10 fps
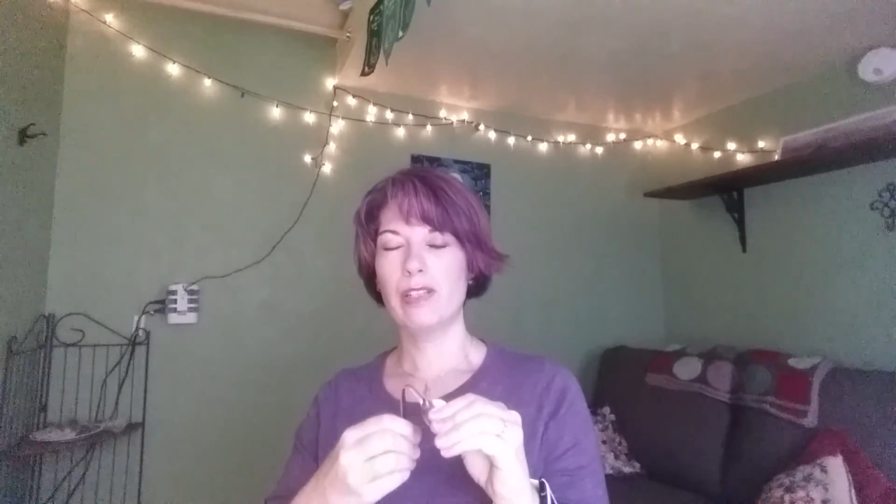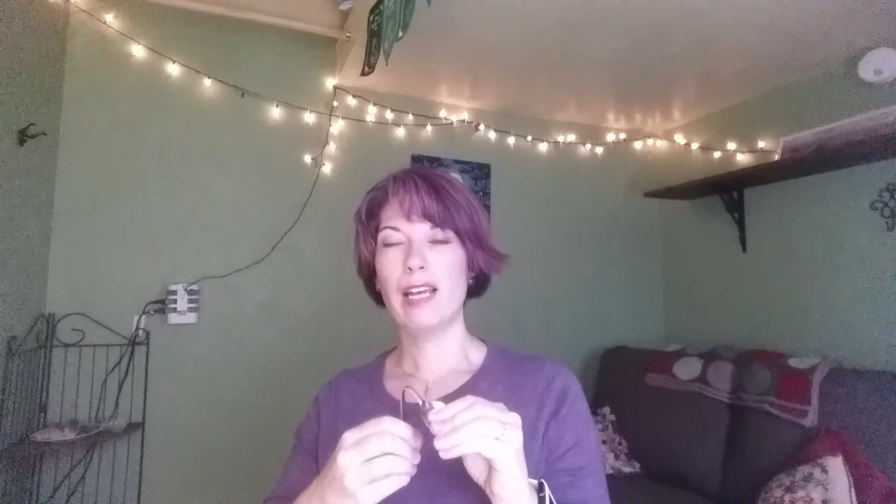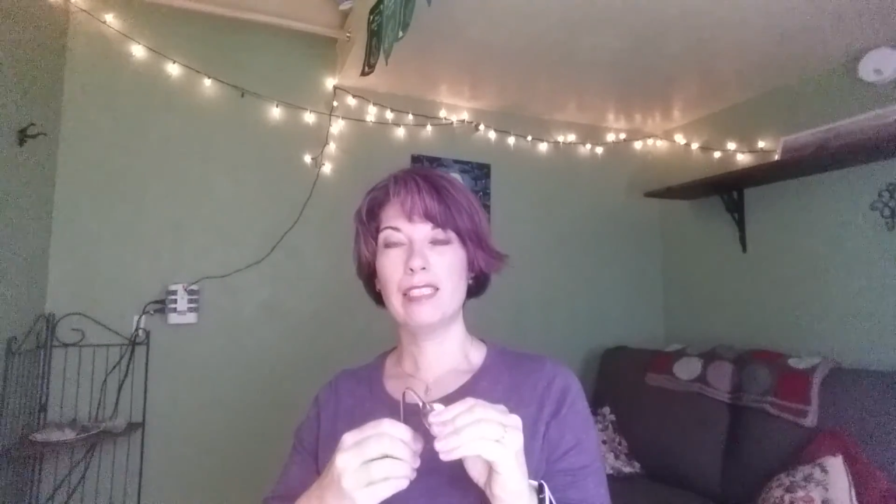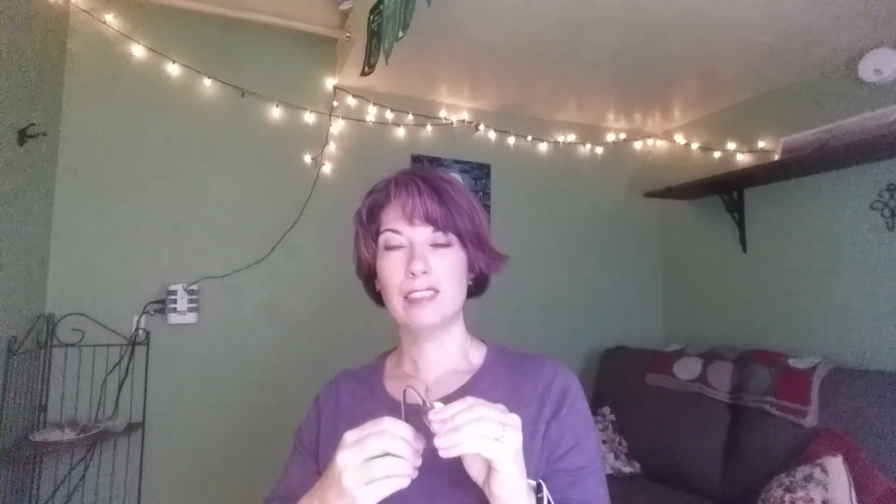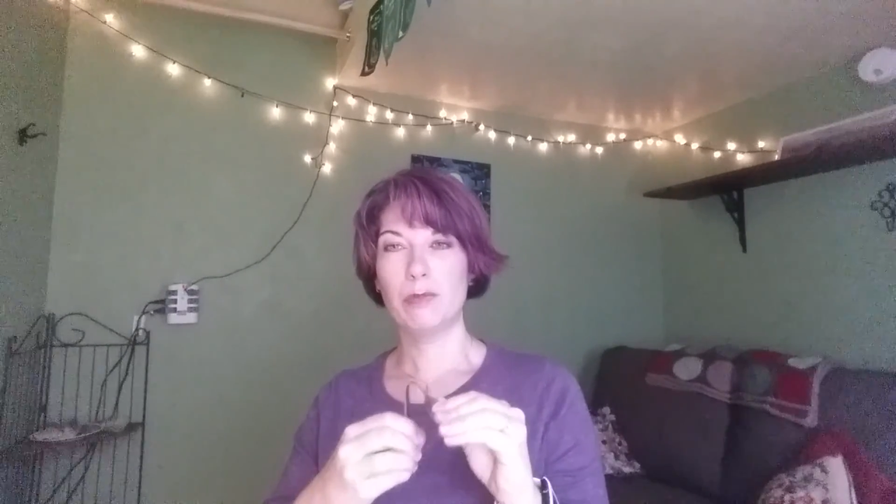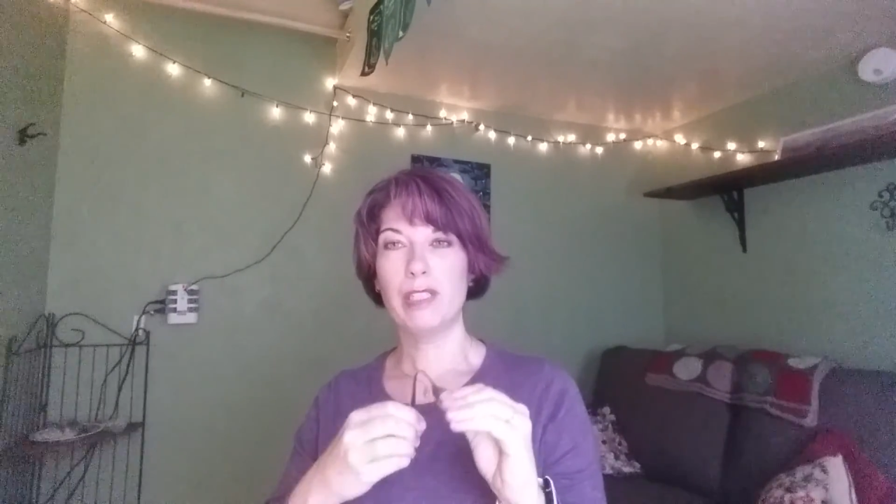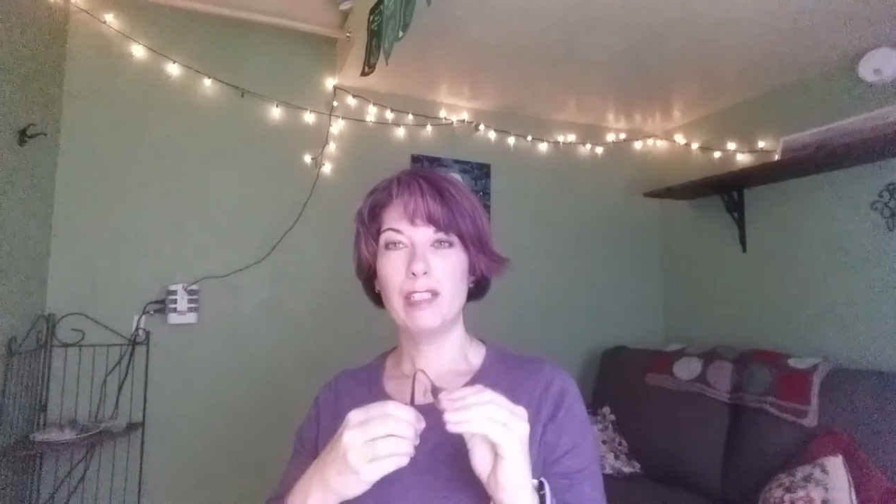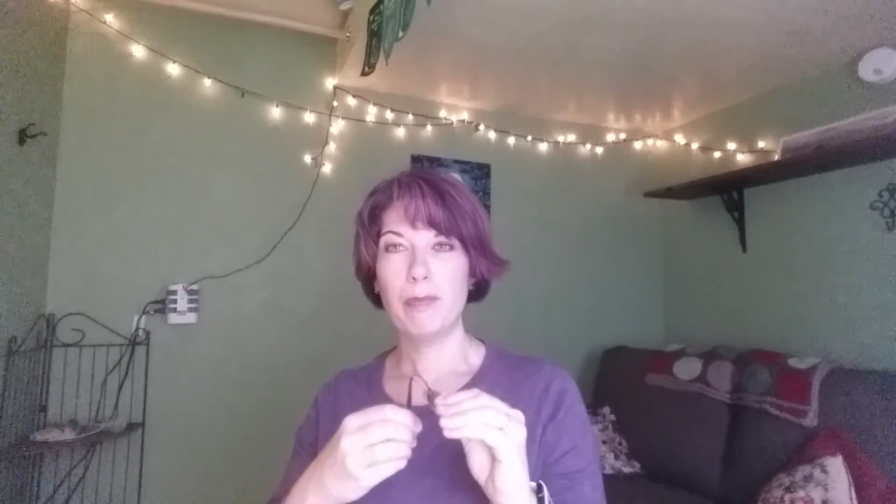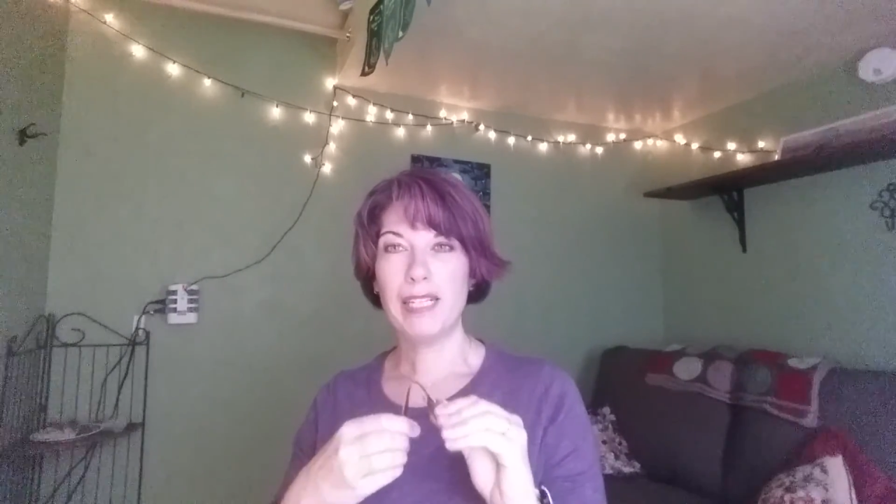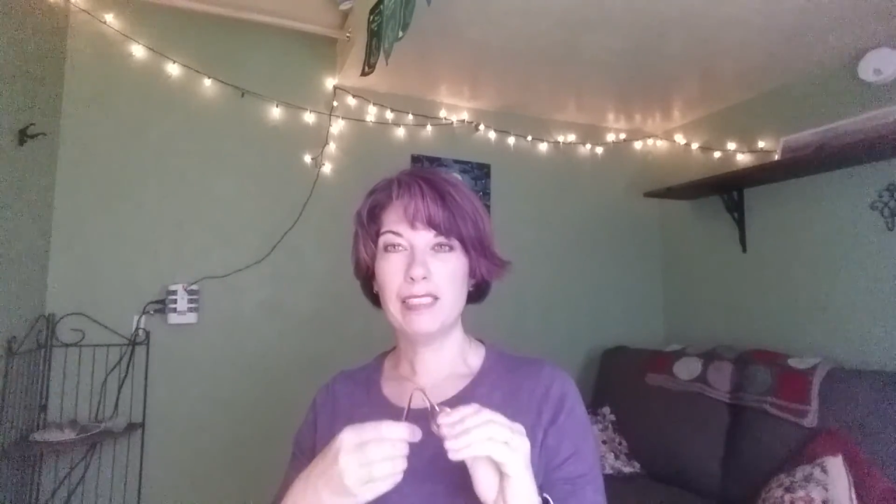yes, I'm ready
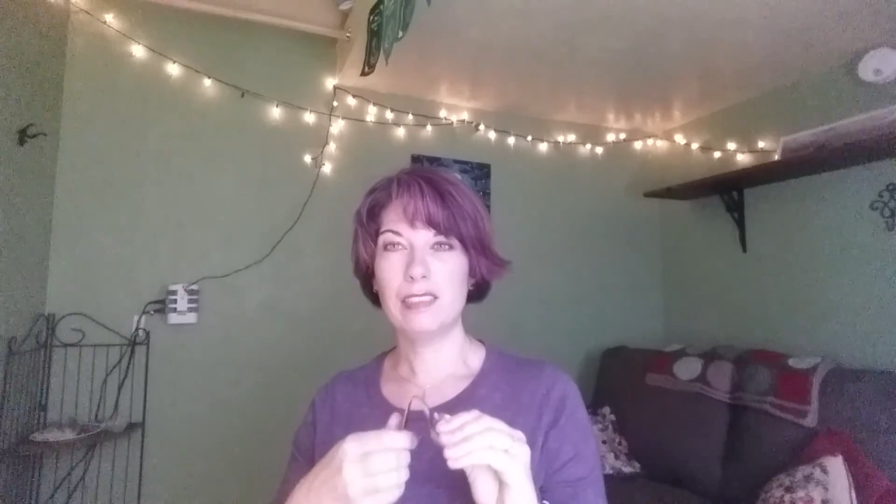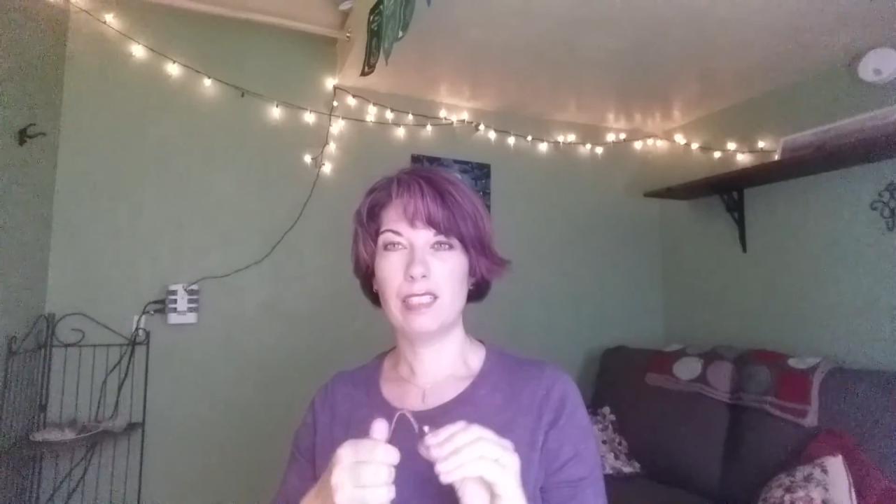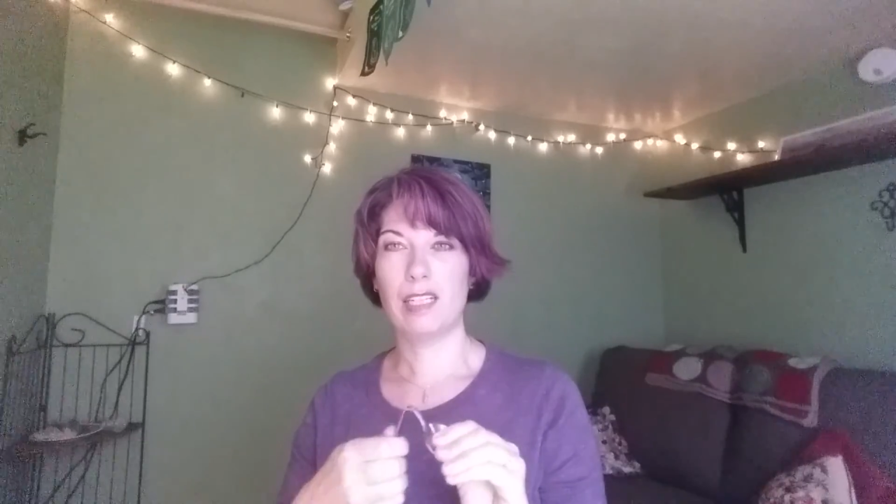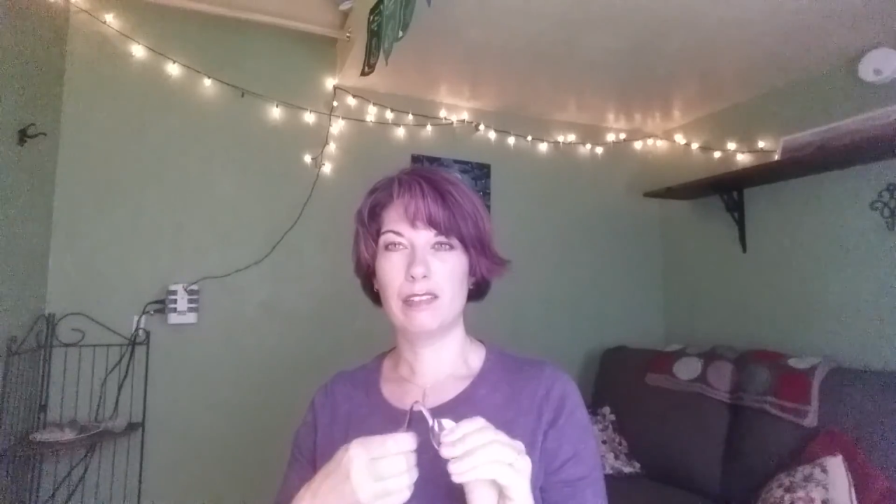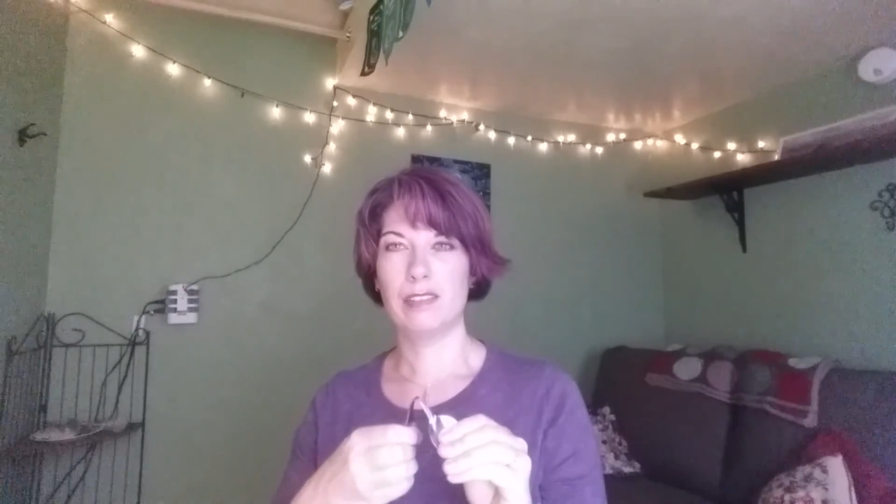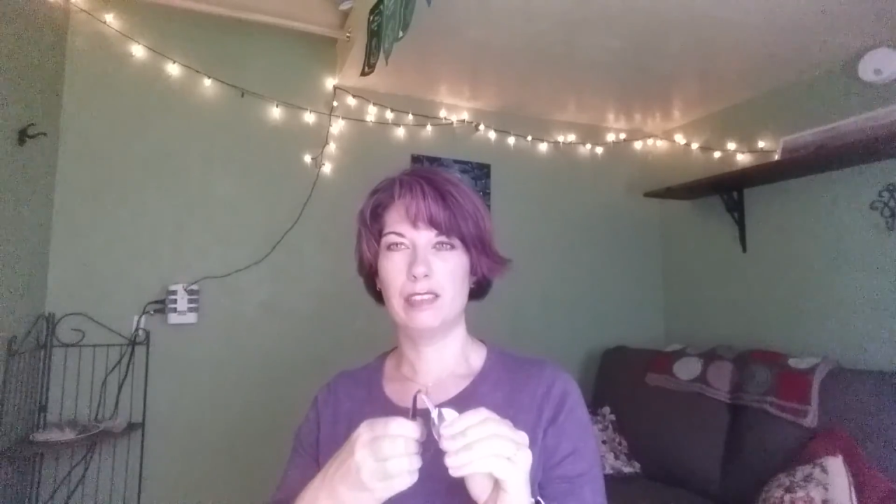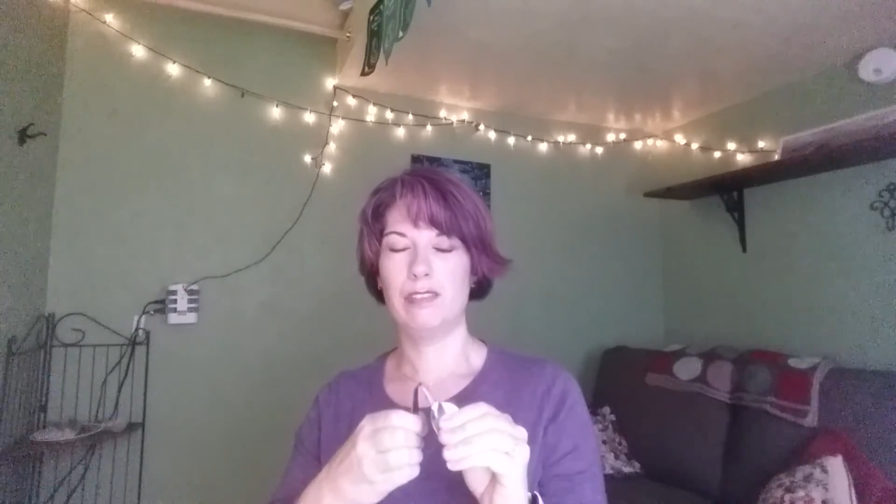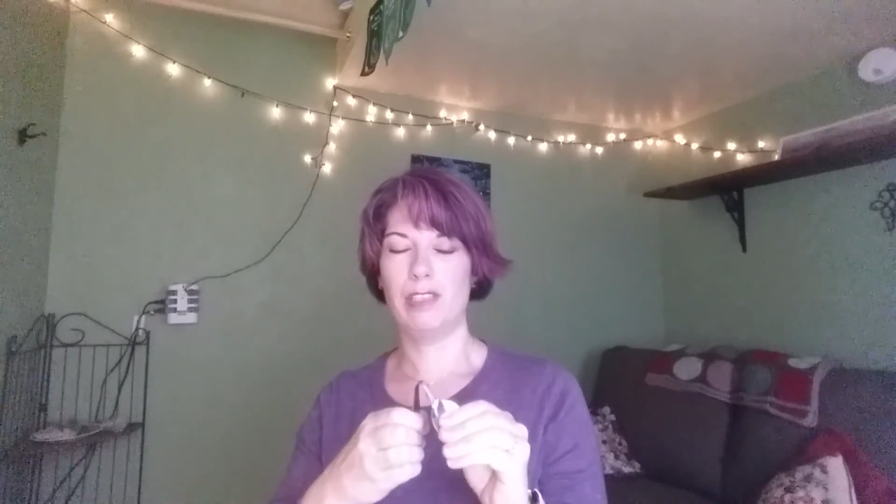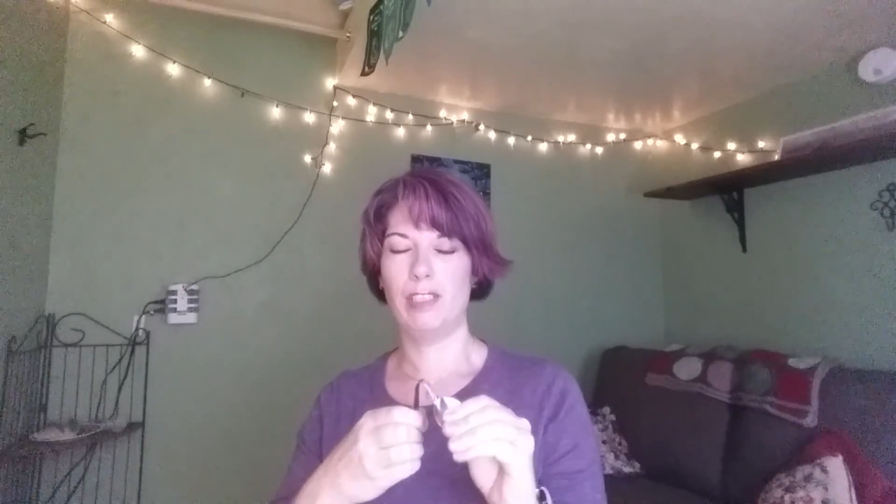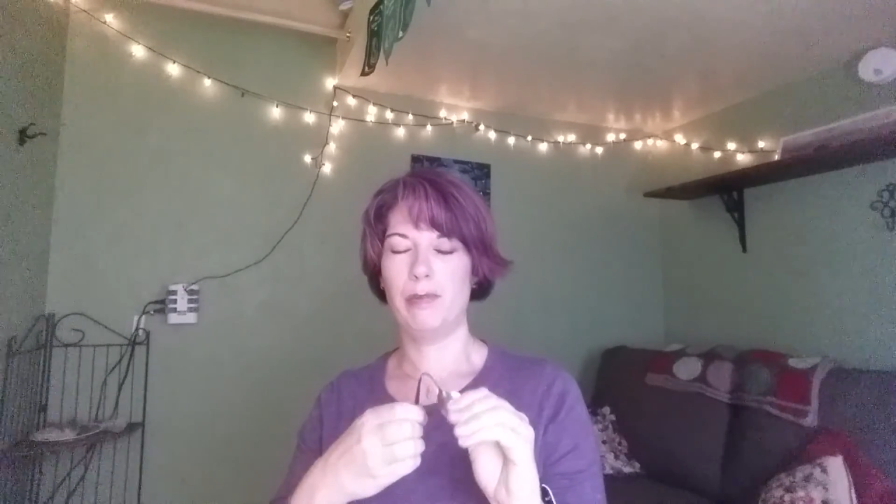to bend now. It's
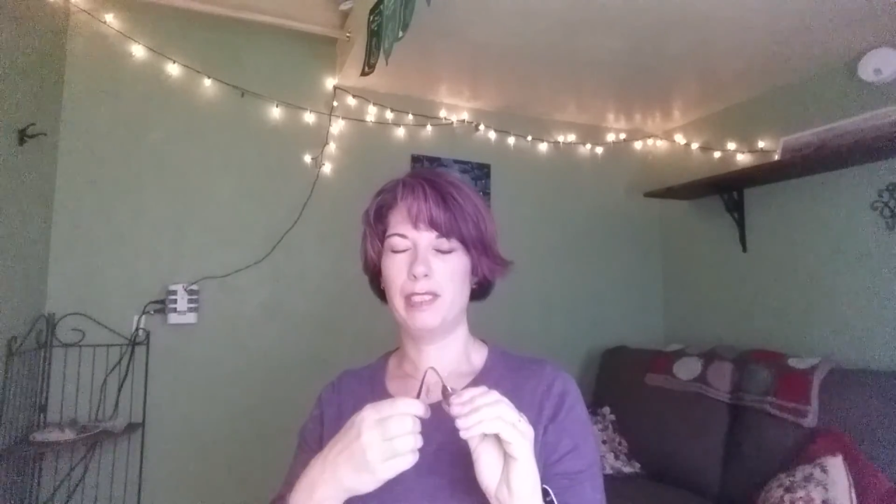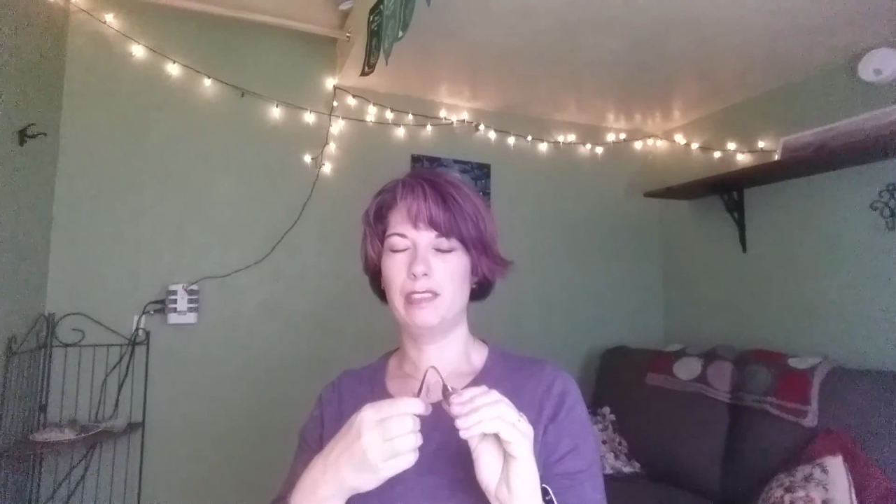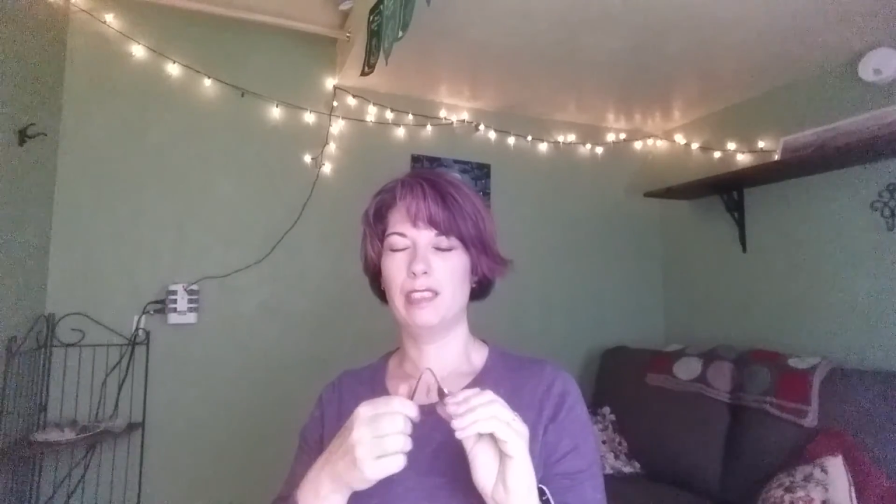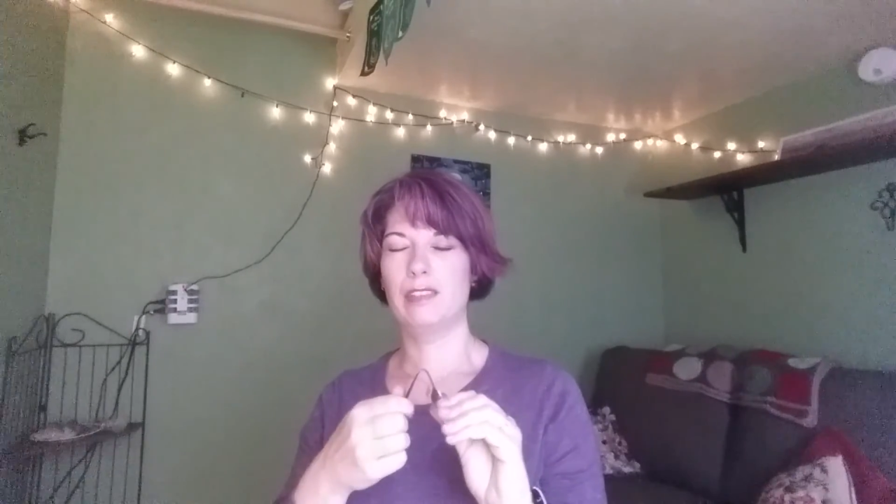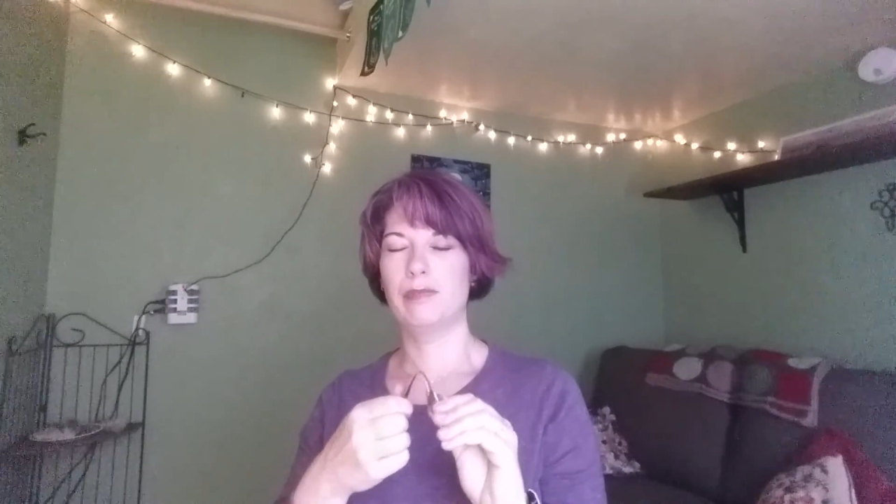not ready to bend yet.